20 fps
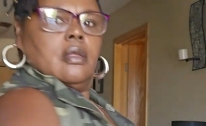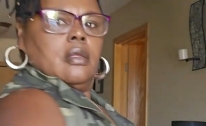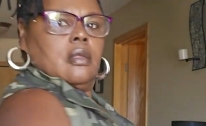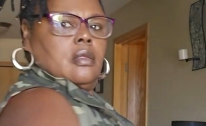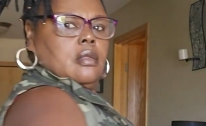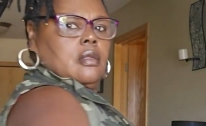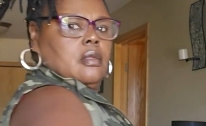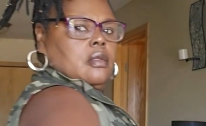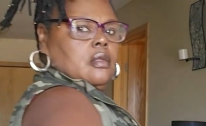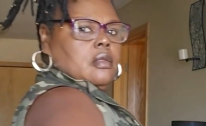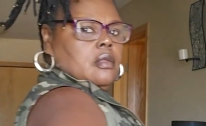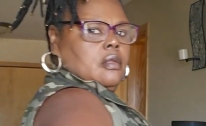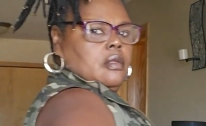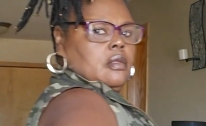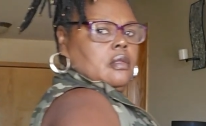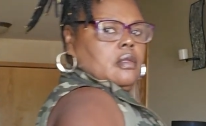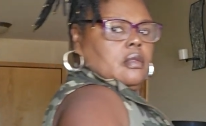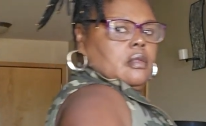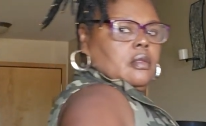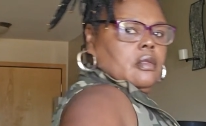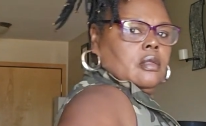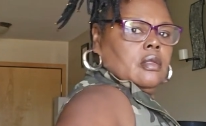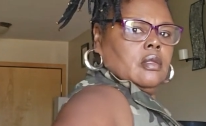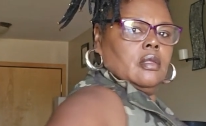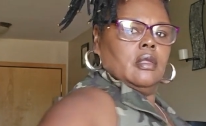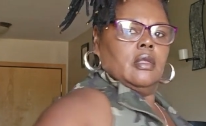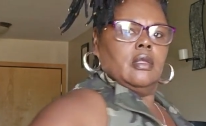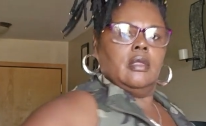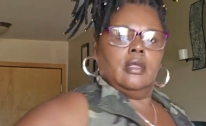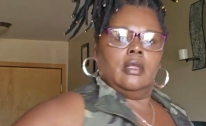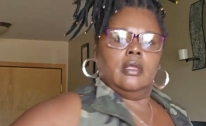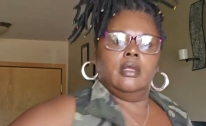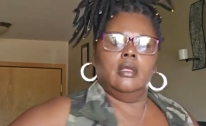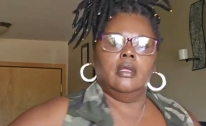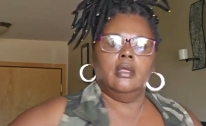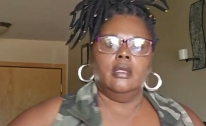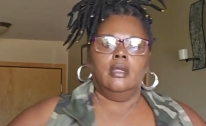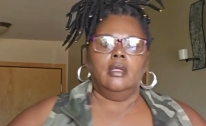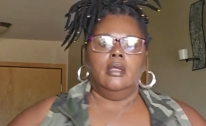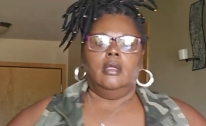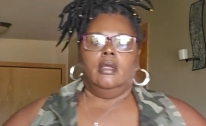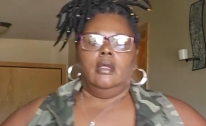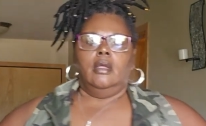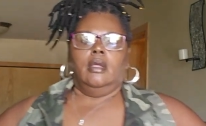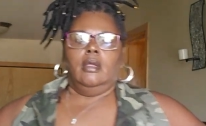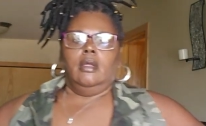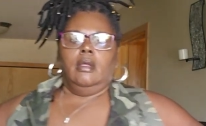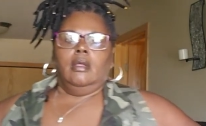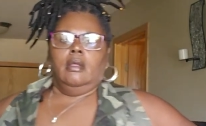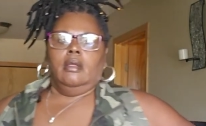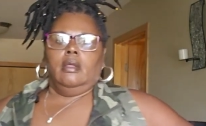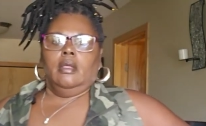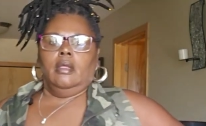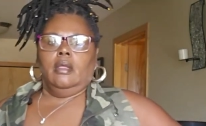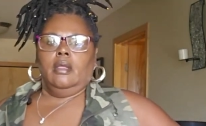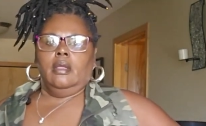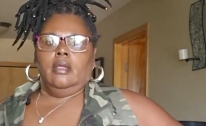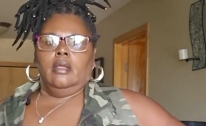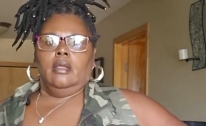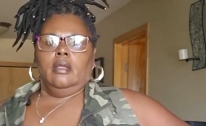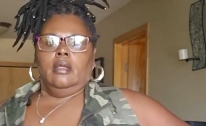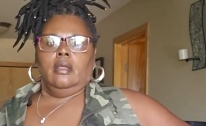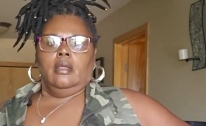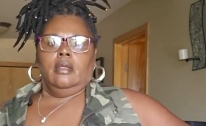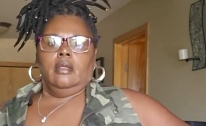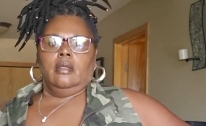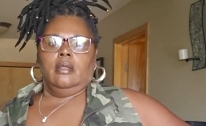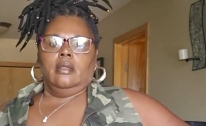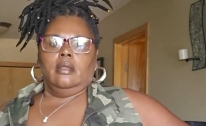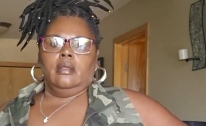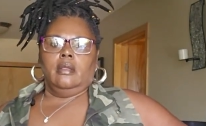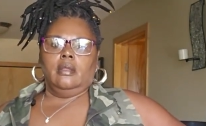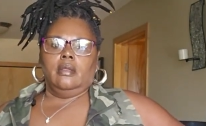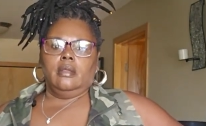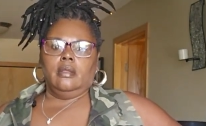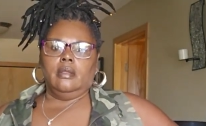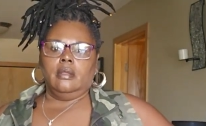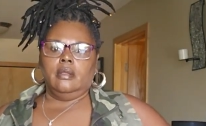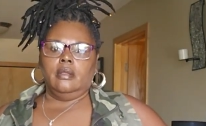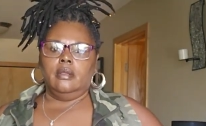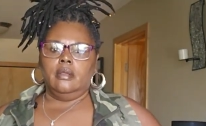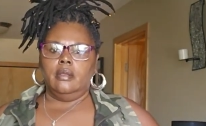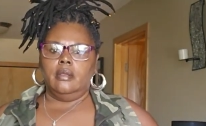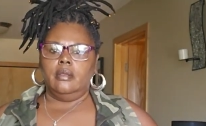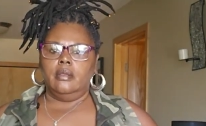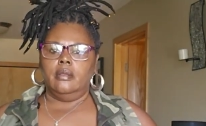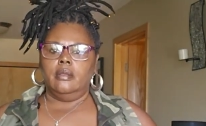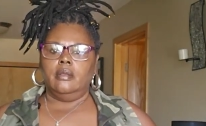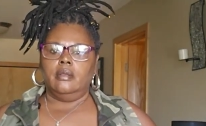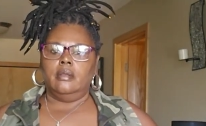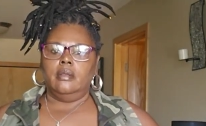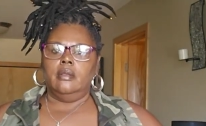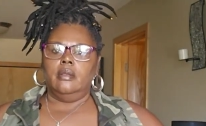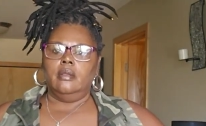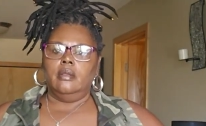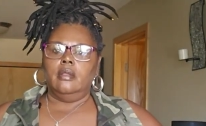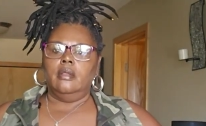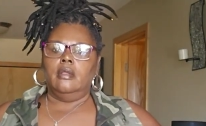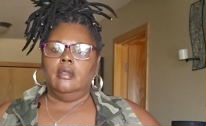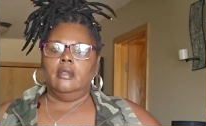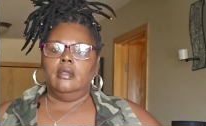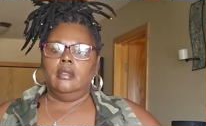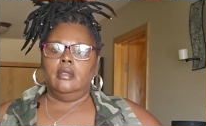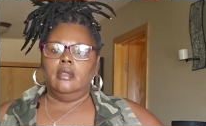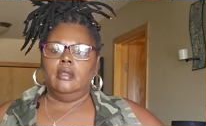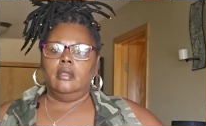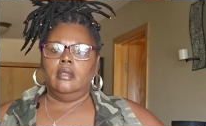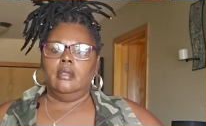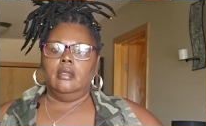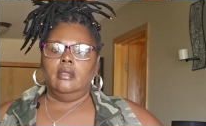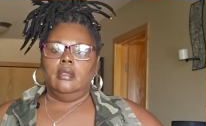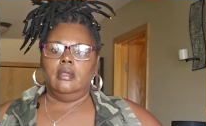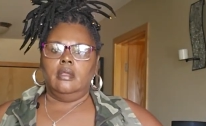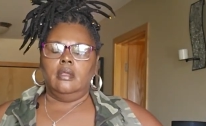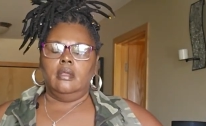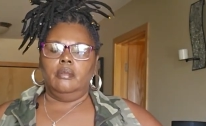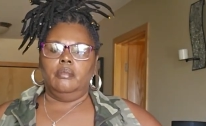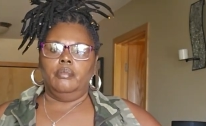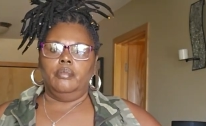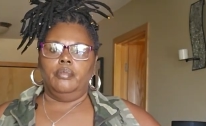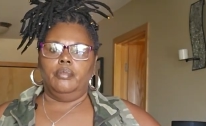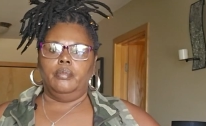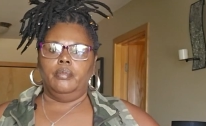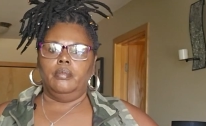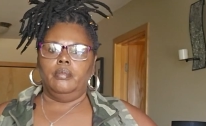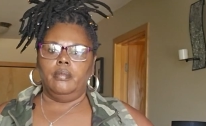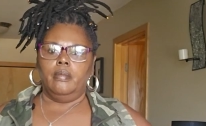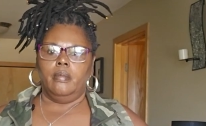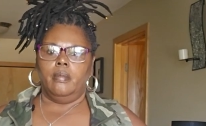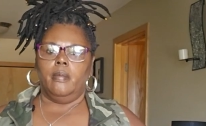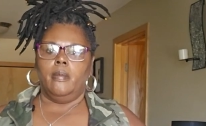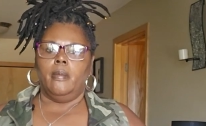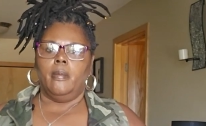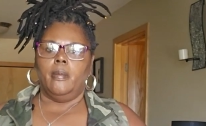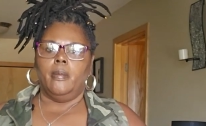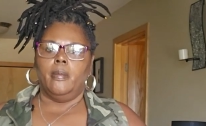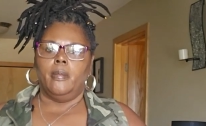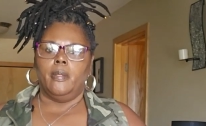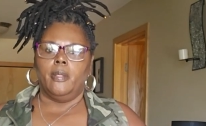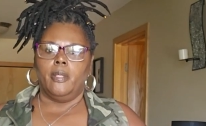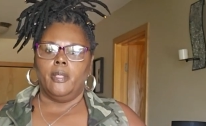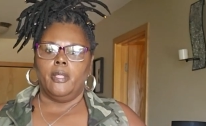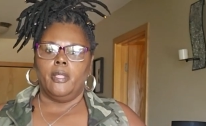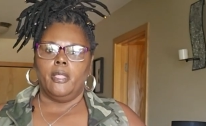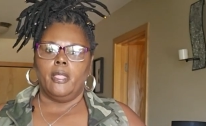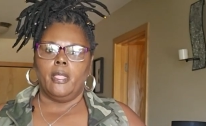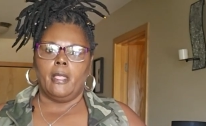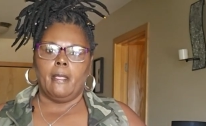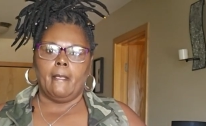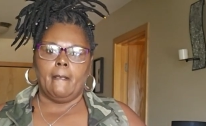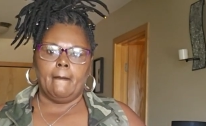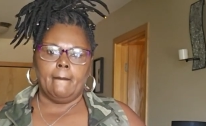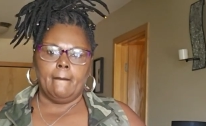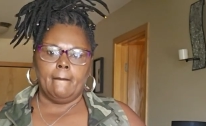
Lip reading: Nobody speaks.